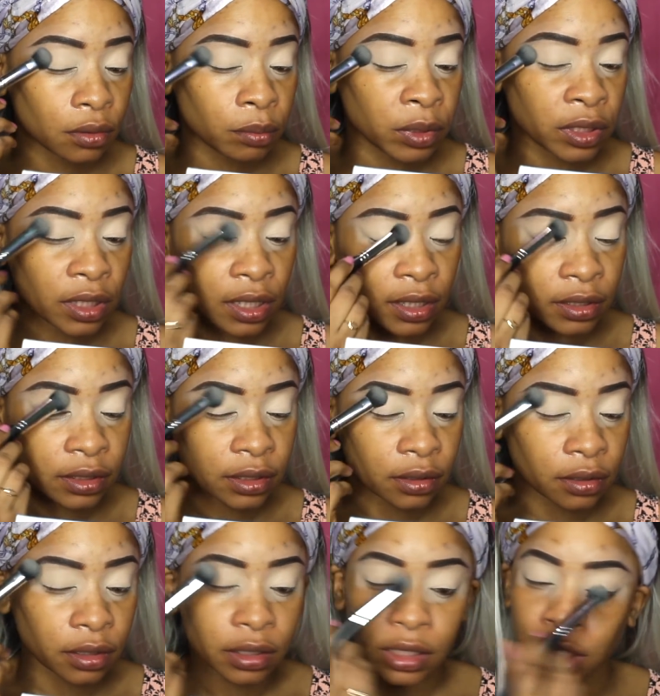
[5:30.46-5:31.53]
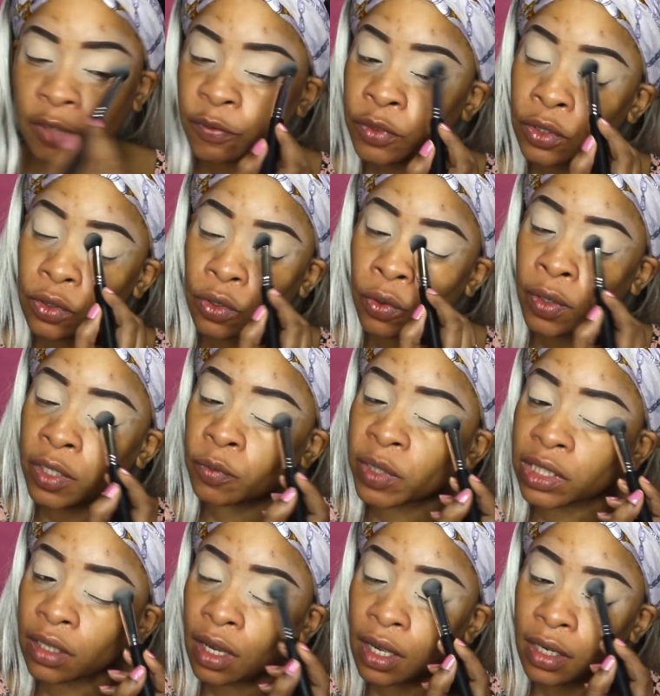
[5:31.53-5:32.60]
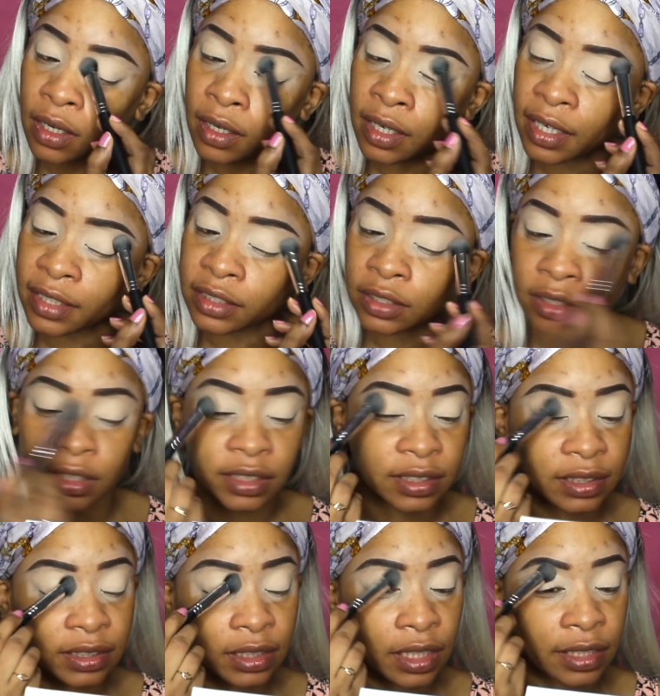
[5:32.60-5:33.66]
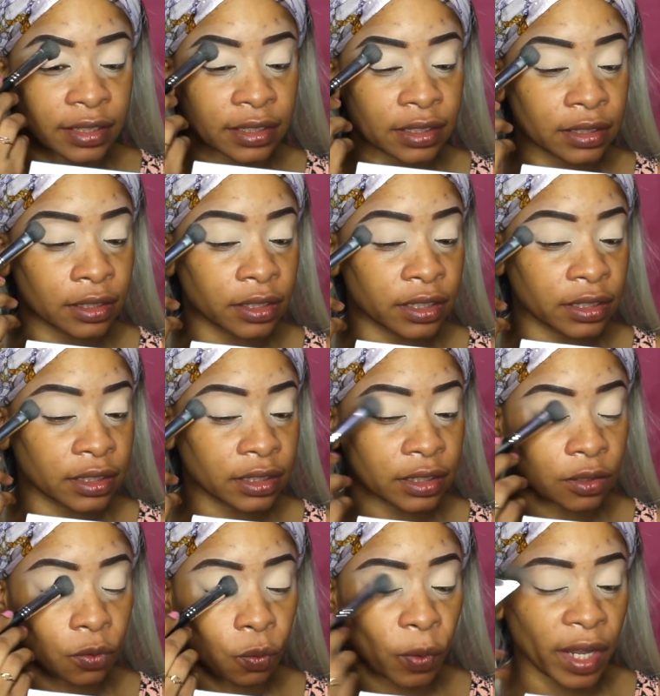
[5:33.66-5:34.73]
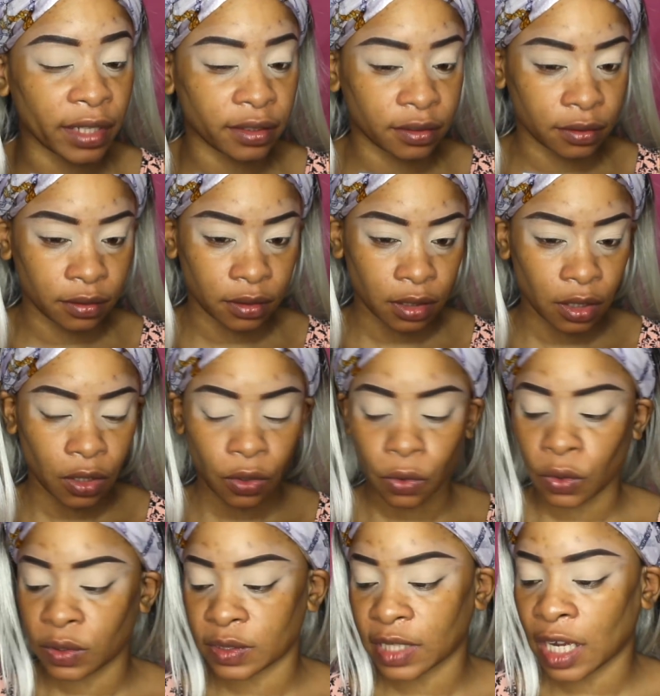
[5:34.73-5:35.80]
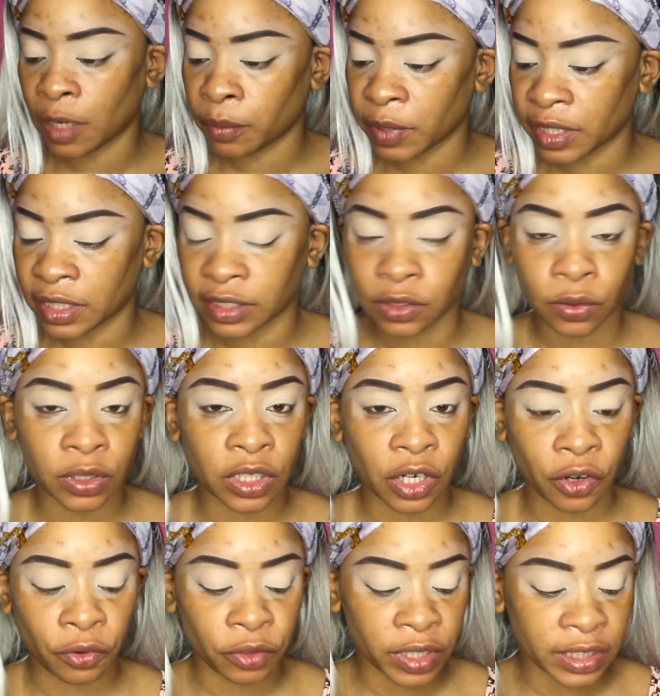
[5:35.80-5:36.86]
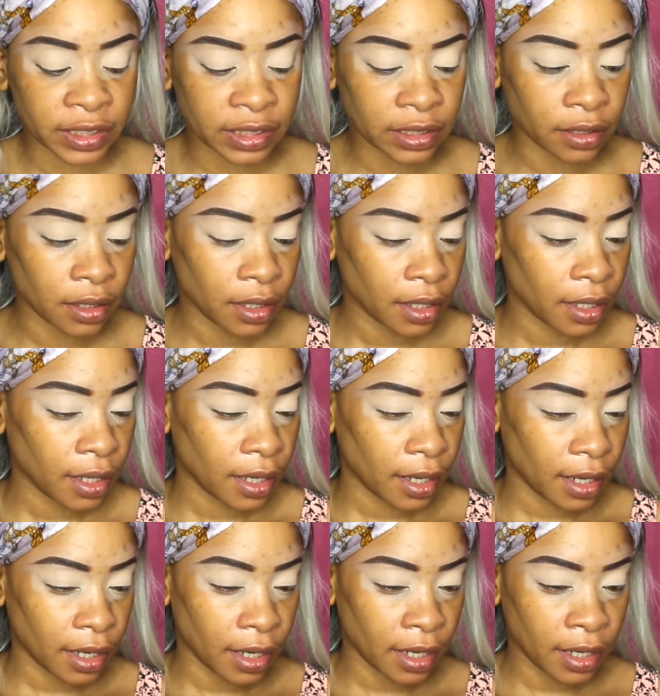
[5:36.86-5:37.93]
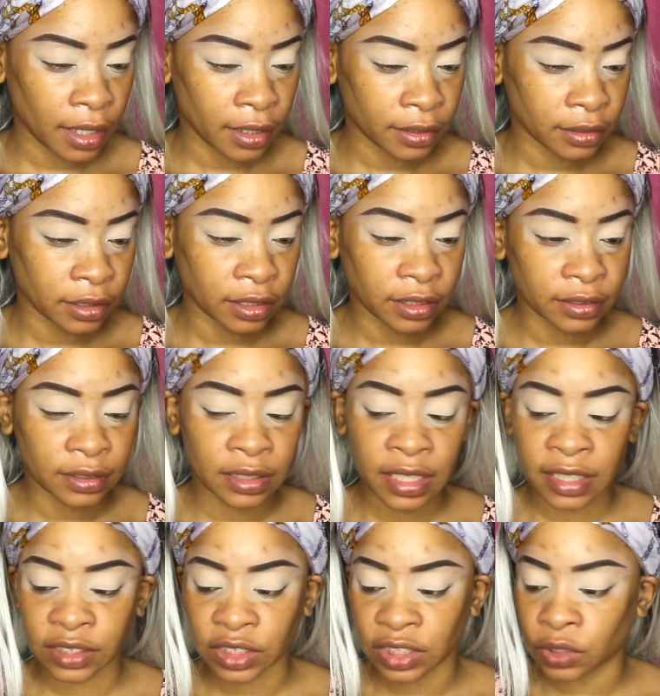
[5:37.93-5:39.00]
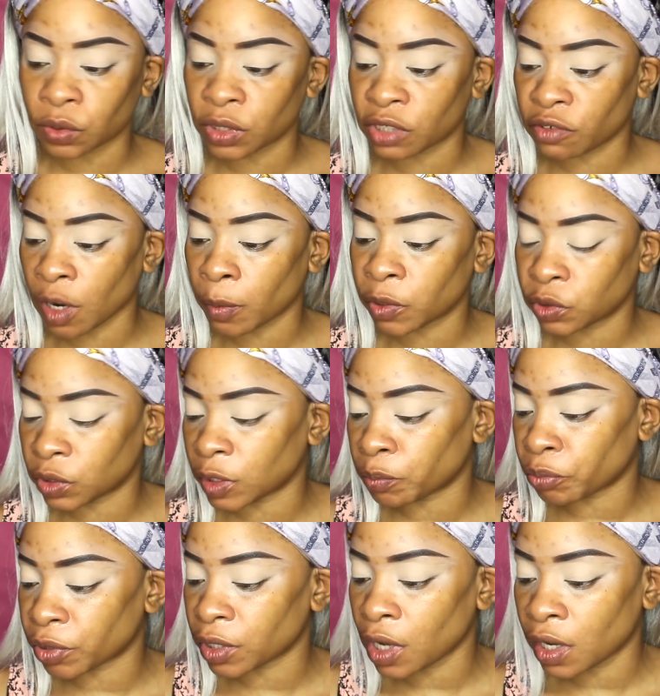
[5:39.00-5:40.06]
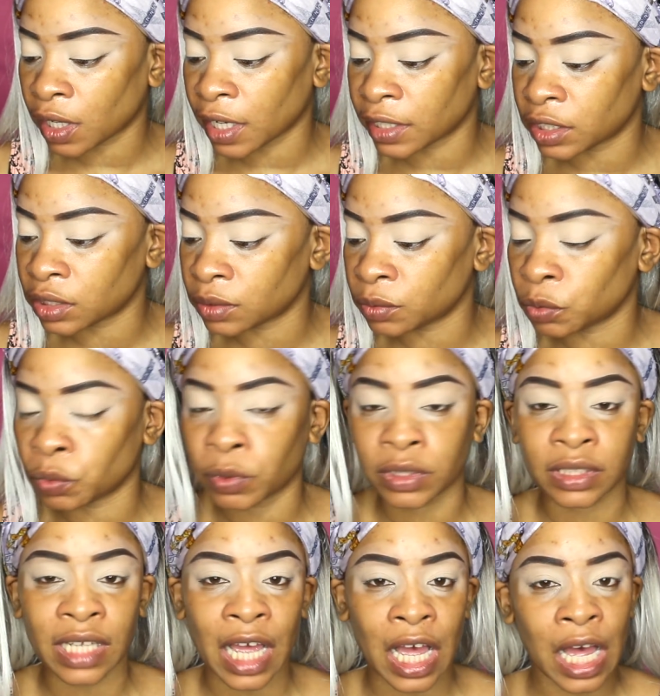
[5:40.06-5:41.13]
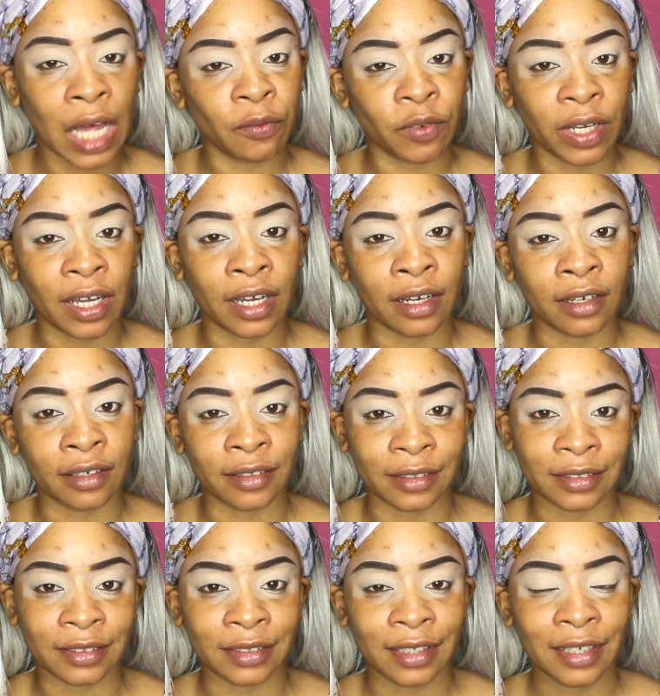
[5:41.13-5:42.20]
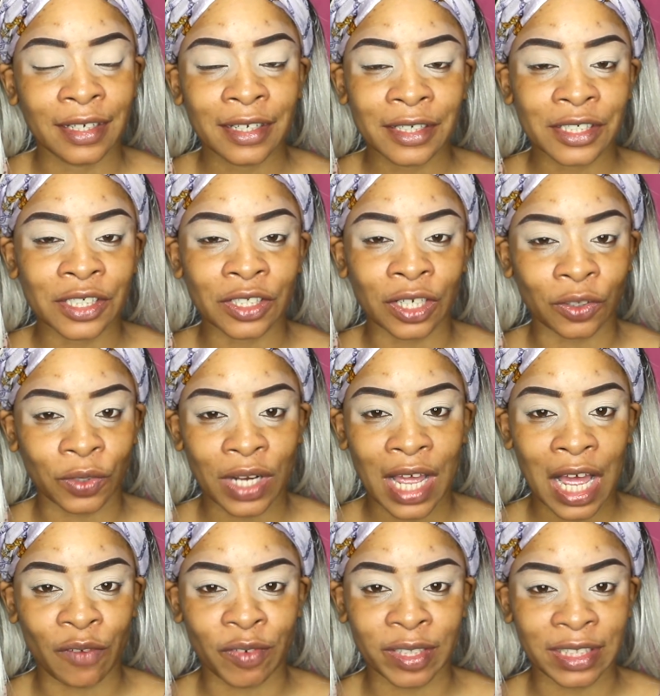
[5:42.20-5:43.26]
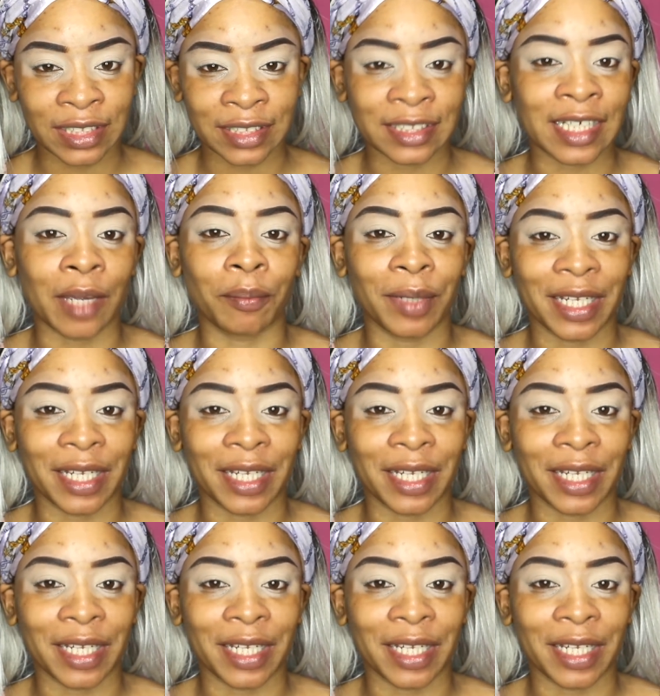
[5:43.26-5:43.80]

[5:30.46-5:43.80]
because if you go in with color and your concealer is still wet or damp, it is going to crease and the concealer is just going to grab onto the product and you wouldn't have you're not going to have an easy time